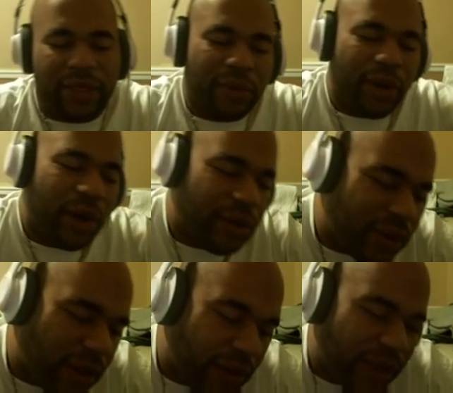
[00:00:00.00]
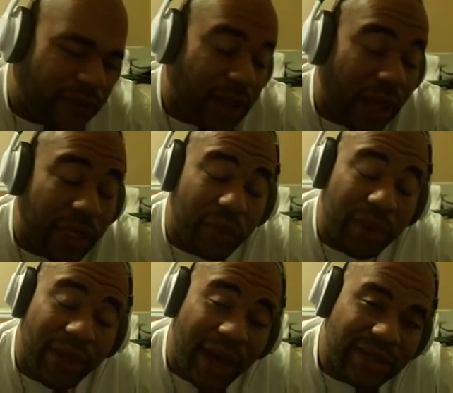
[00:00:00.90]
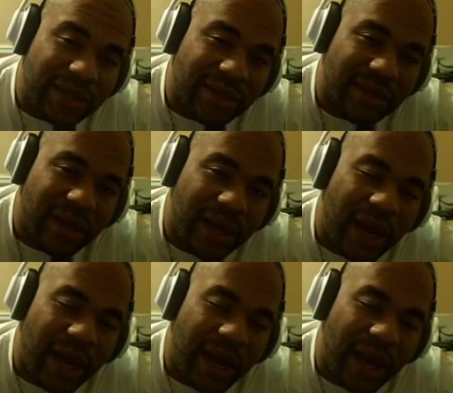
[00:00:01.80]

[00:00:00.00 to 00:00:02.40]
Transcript: like 300, they would give you like 3,000.